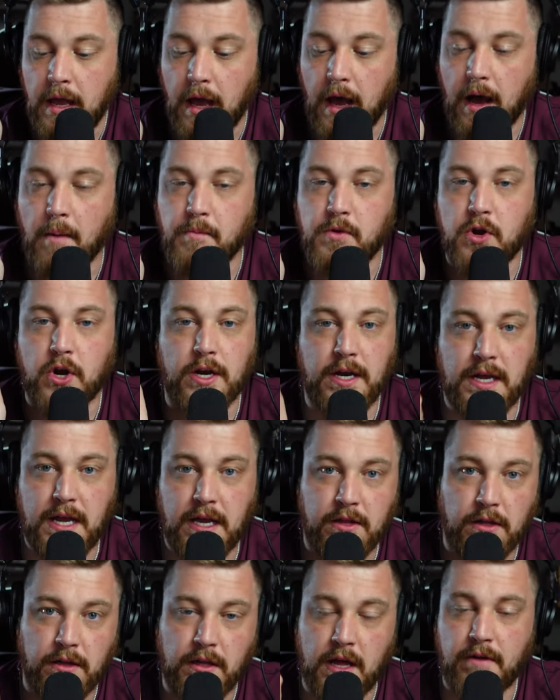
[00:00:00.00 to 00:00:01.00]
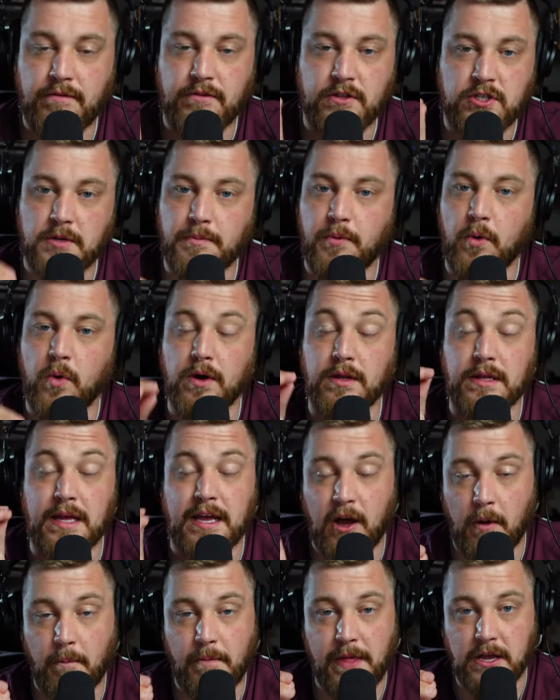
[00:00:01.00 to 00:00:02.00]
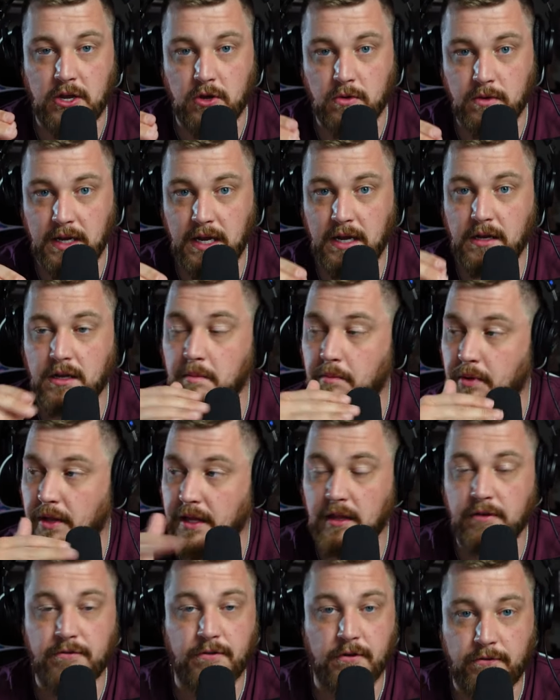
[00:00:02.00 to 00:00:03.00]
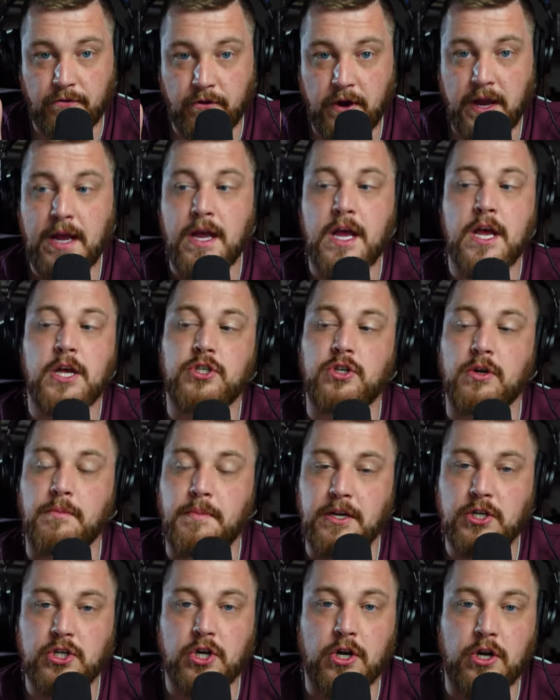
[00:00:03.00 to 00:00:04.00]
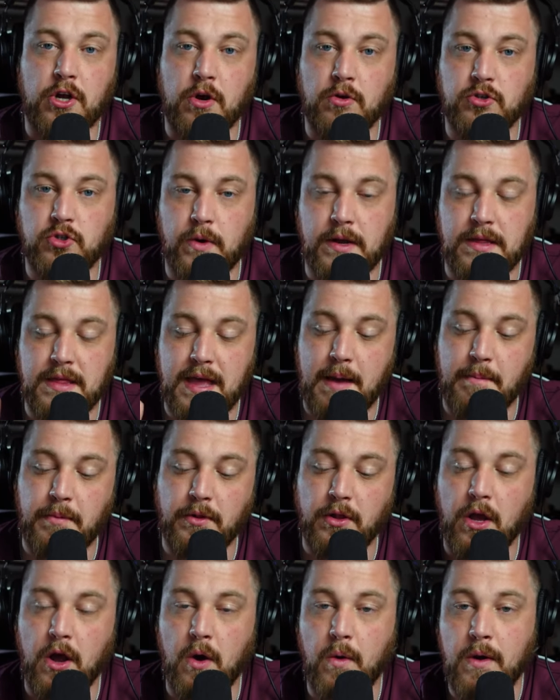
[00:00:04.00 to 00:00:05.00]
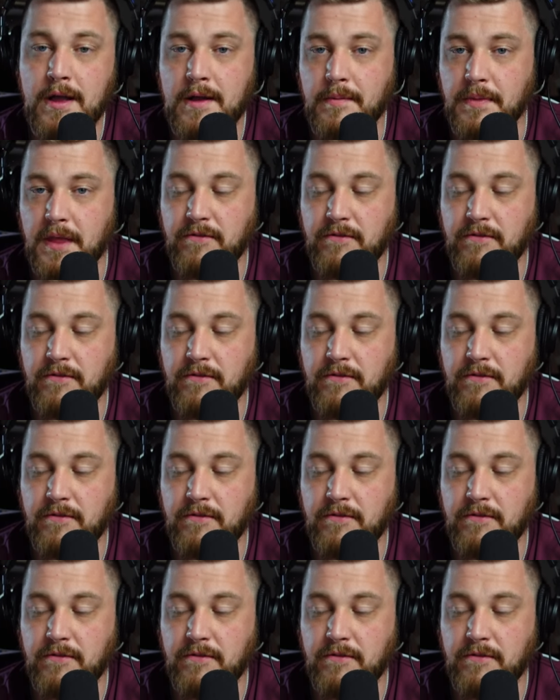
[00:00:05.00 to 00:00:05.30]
Um, you're going to get the love and the support and the help that you need completely for free. So be sure and go join that below.